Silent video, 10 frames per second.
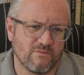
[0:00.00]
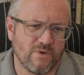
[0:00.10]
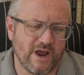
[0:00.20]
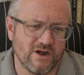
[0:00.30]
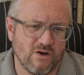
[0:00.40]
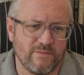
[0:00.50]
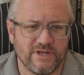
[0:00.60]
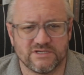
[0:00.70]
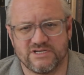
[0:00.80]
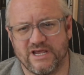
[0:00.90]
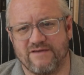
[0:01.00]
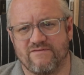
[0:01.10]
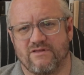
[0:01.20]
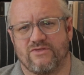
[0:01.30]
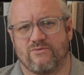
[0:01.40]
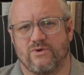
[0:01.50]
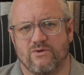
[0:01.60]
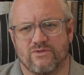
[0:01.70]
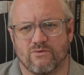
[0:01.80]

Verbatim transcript: by no means even through